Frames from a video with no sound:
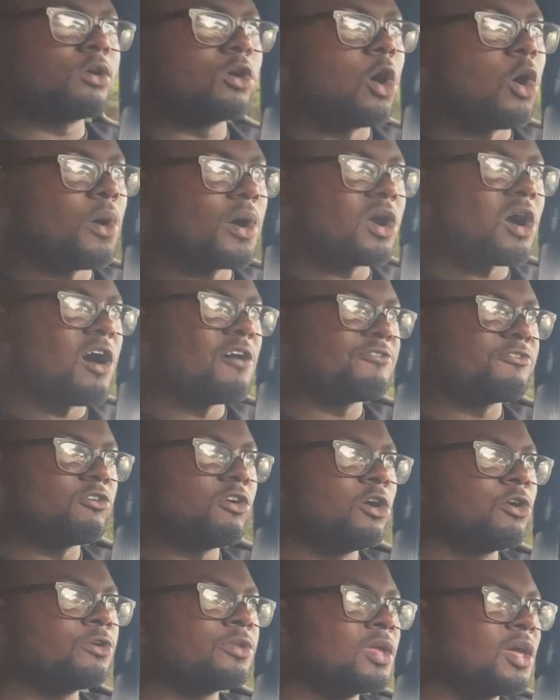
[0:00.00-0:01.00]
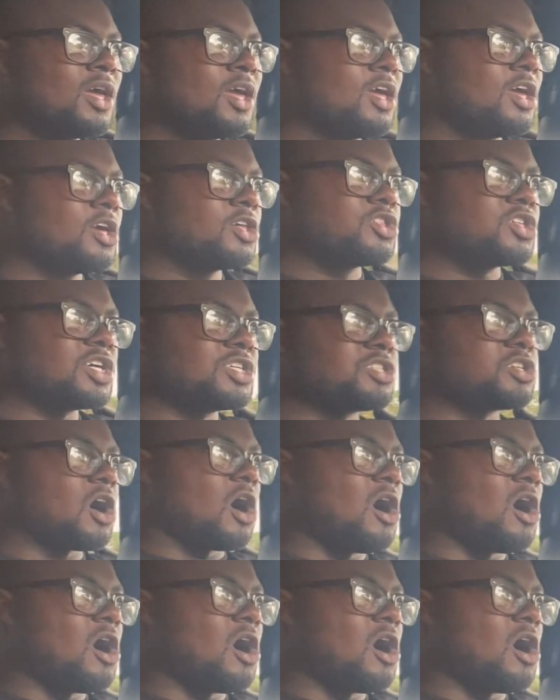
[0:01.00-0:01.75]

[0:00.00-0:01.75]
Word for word: going off-road just